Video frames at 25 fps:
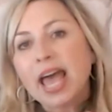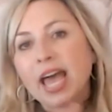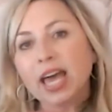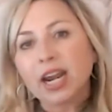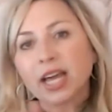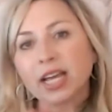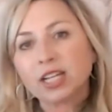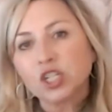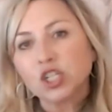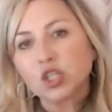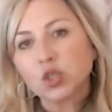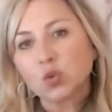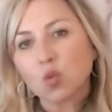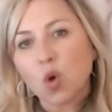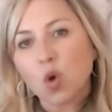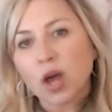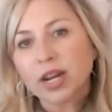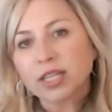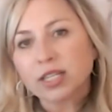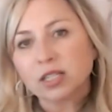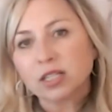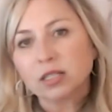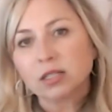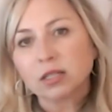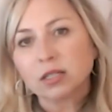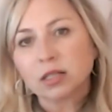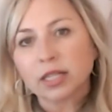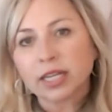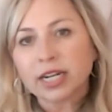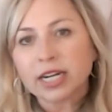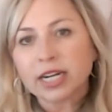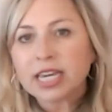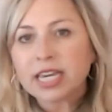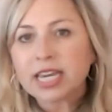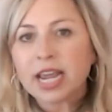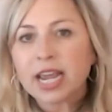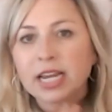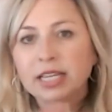And I just wanted to
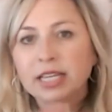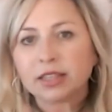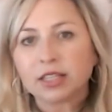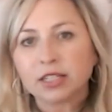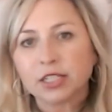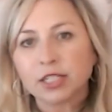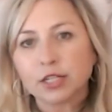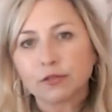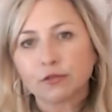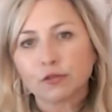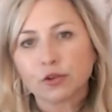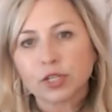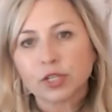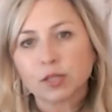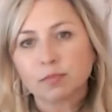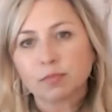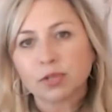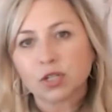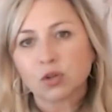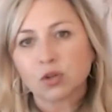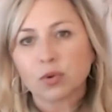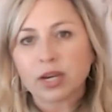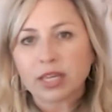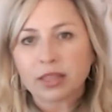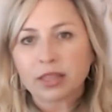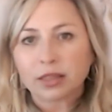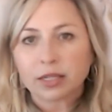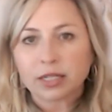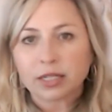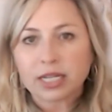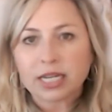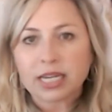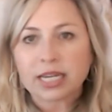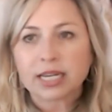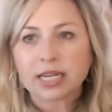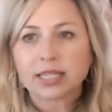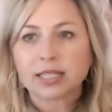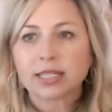delineate the difference between the
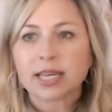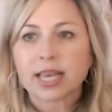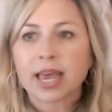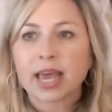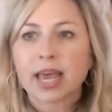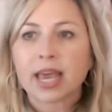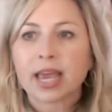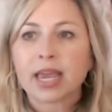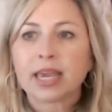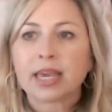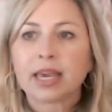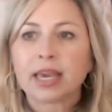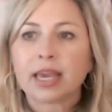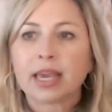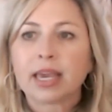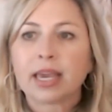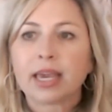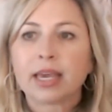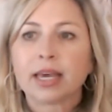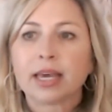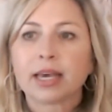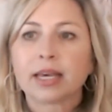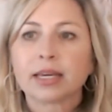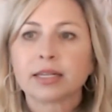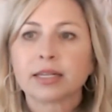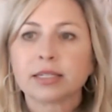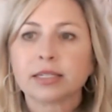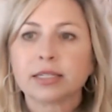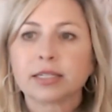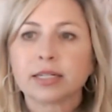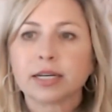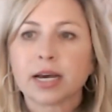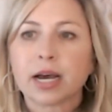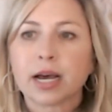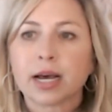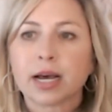TSA and